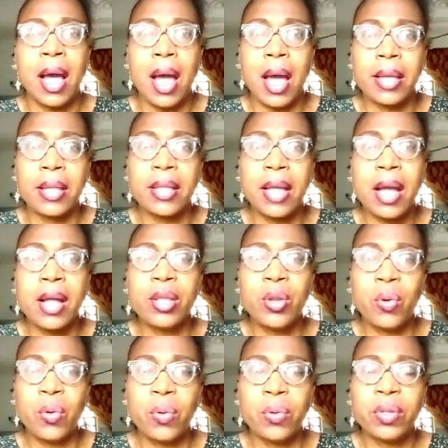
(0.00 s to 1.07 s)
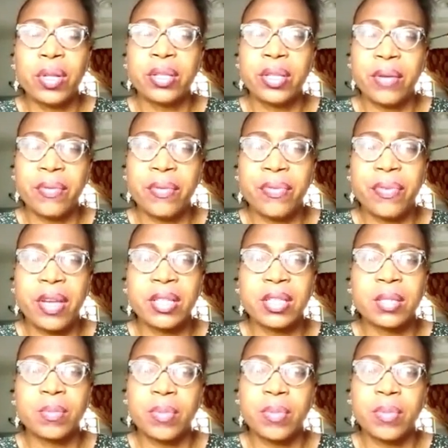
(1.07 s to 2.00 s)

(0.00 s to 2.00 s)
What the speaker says: I now know the difference